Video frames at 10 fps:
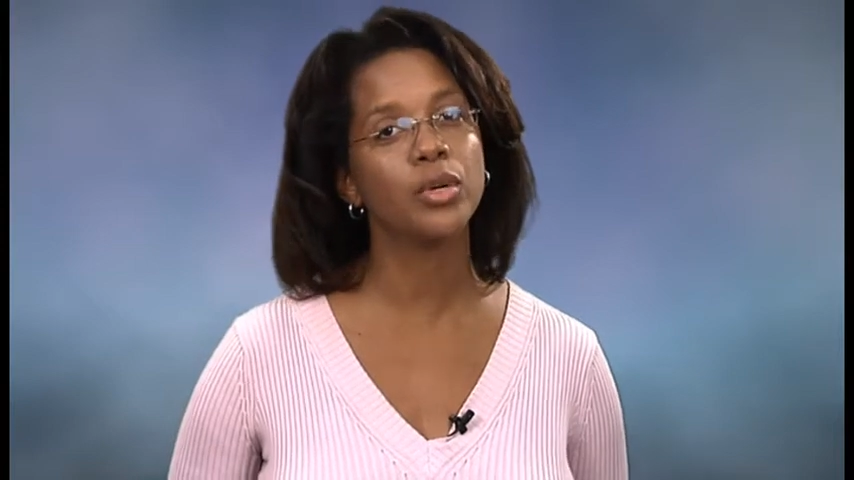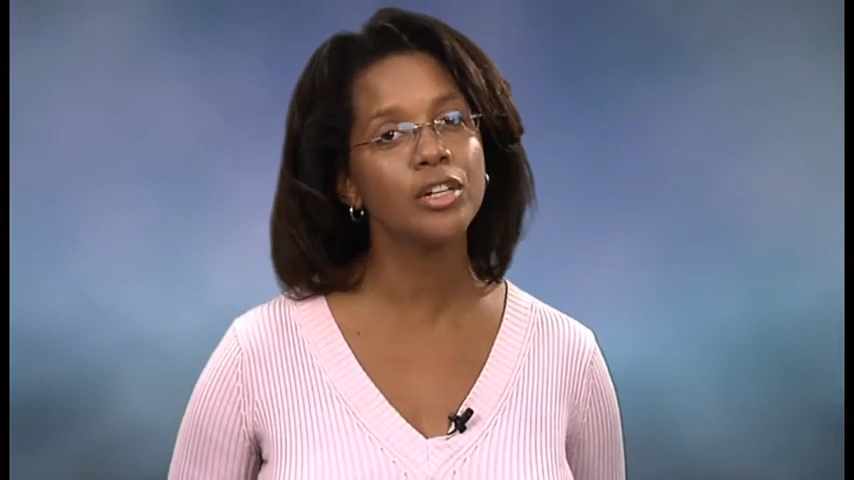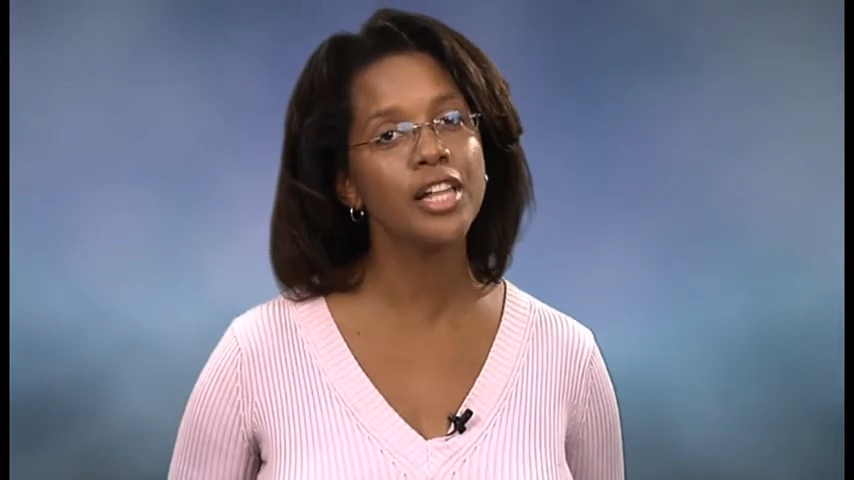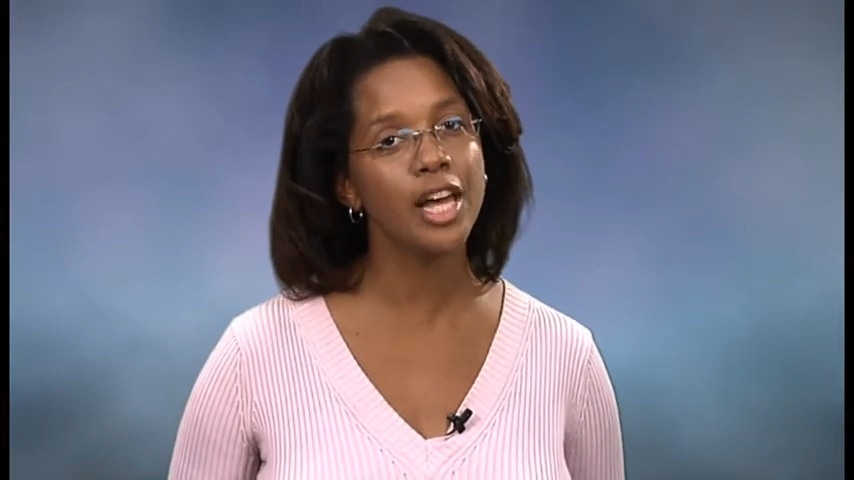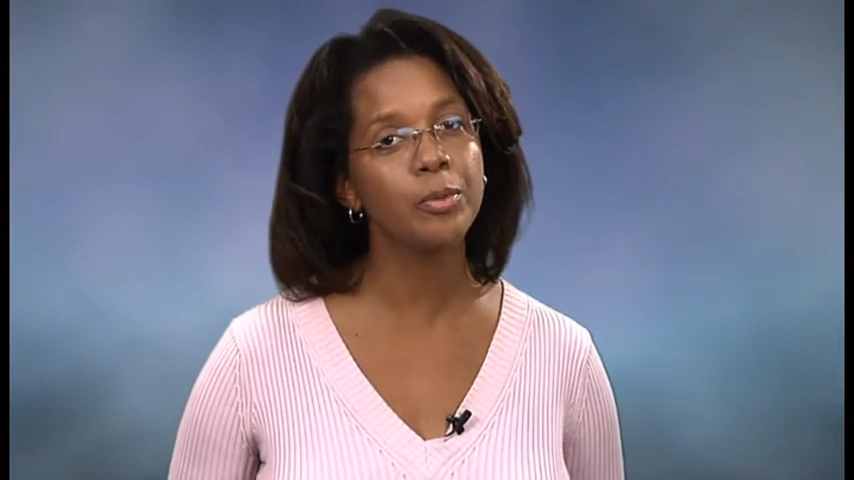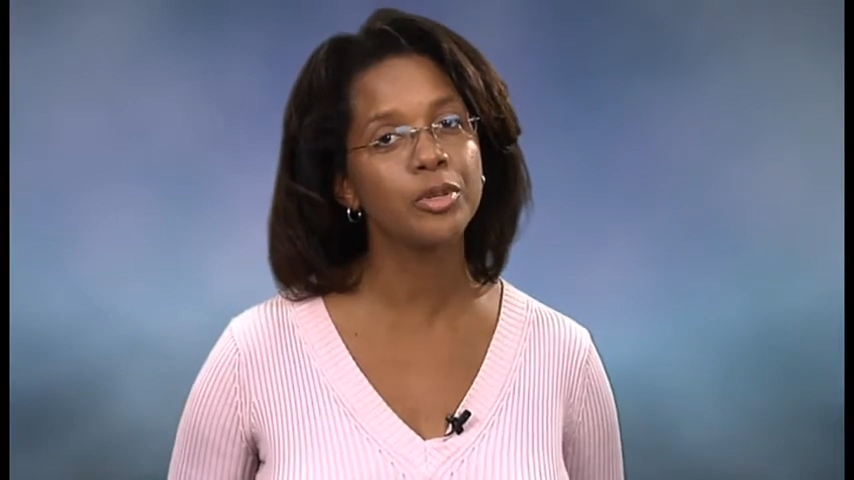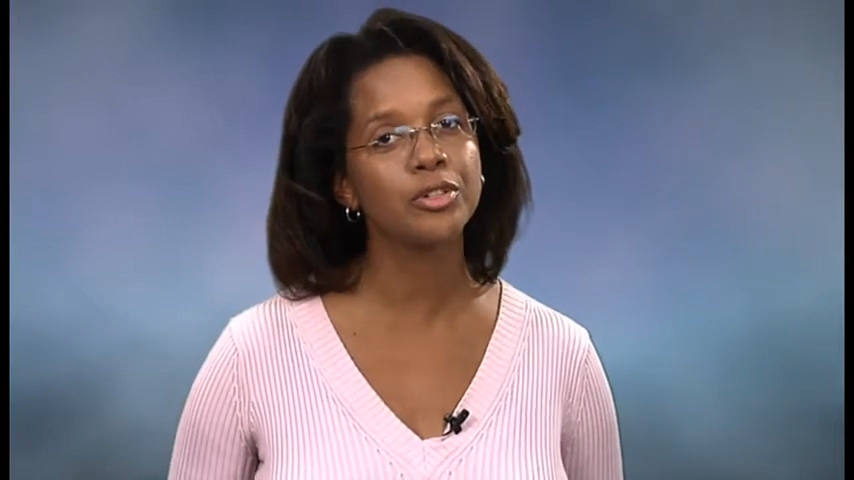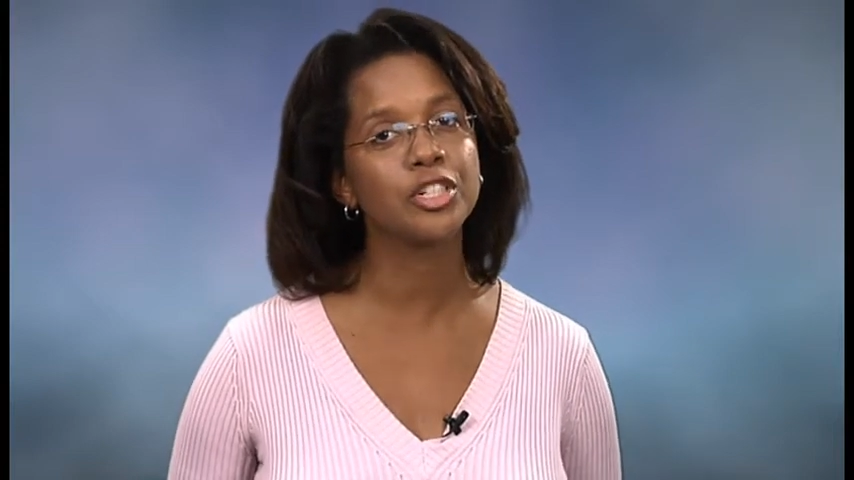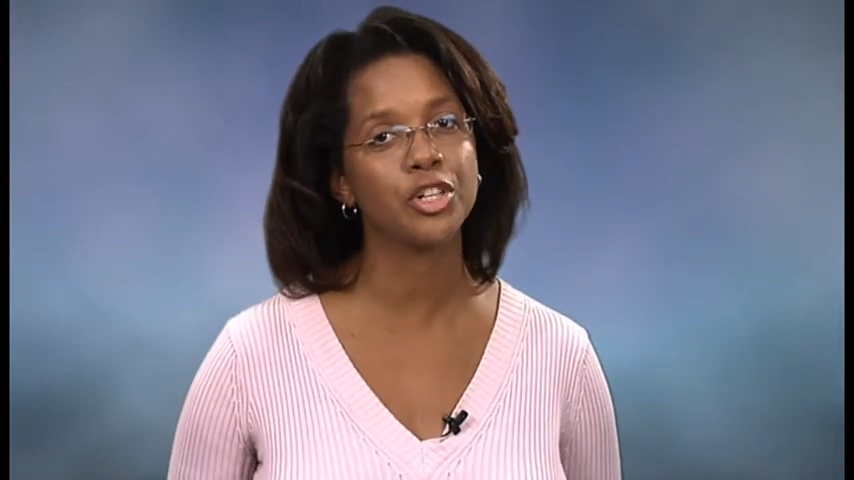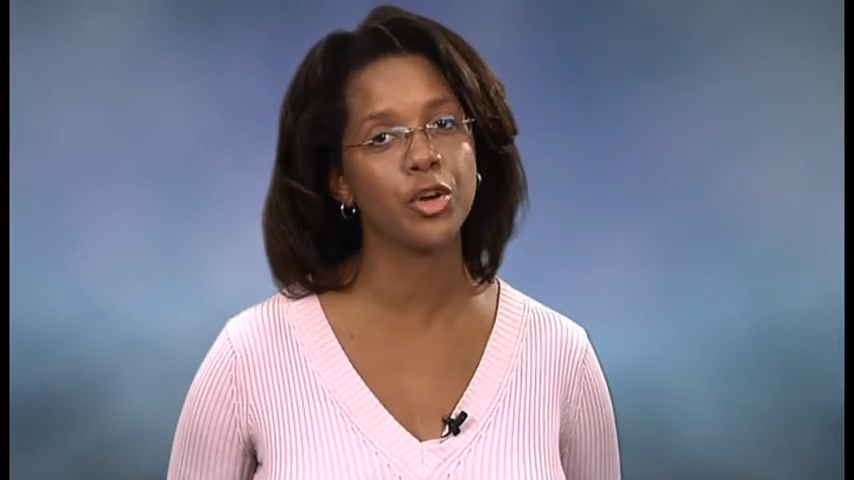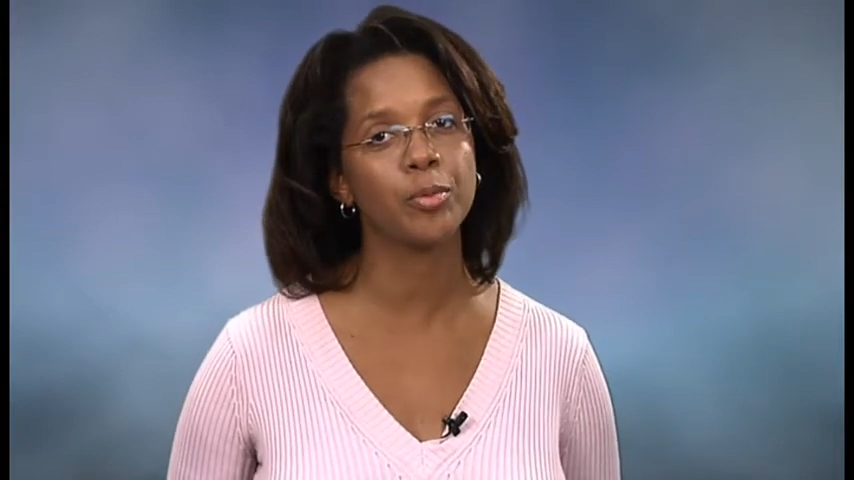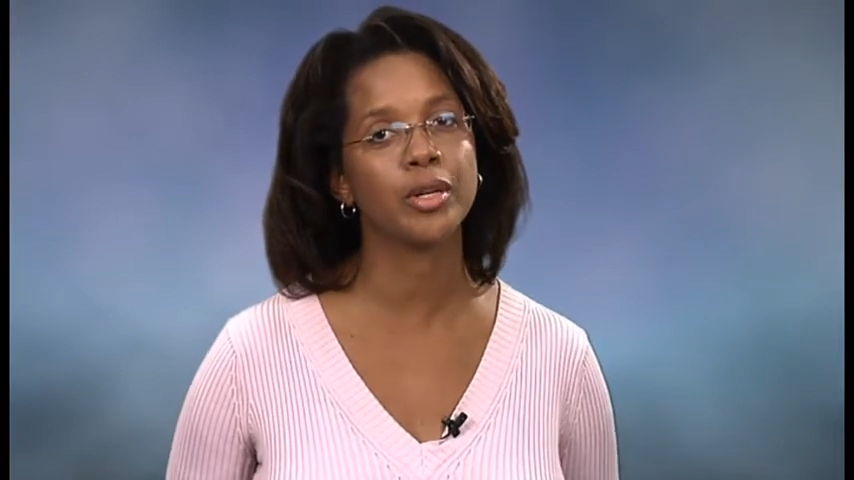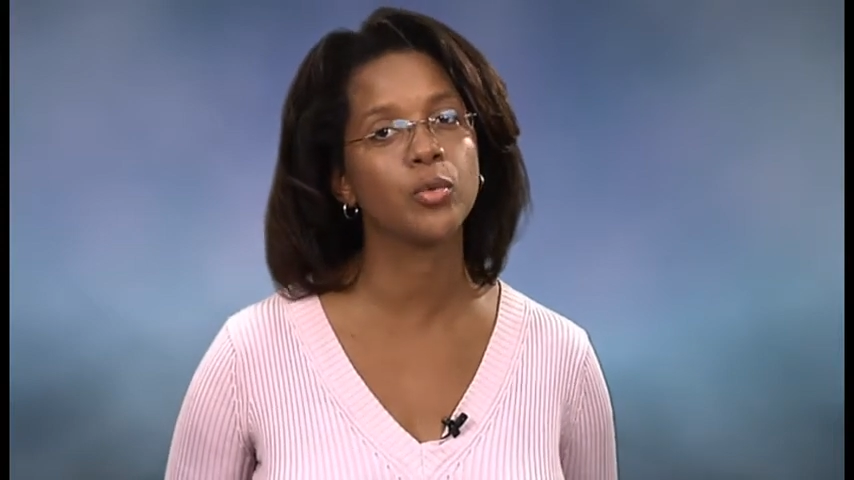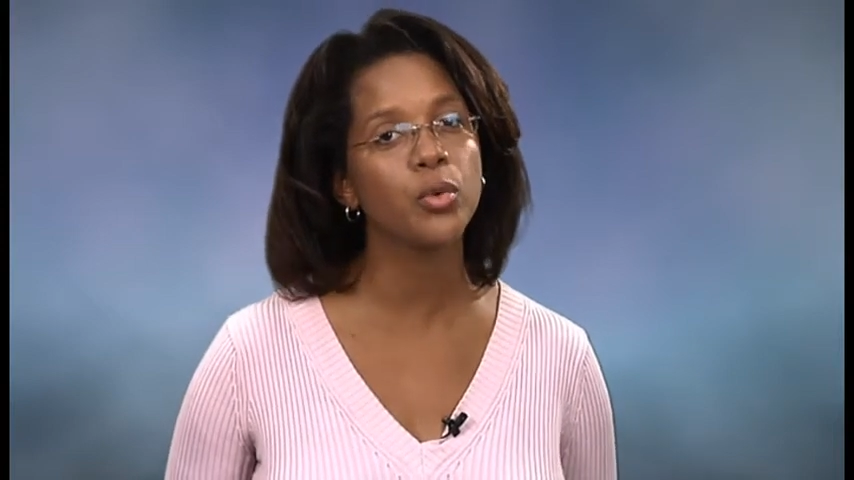will help you determine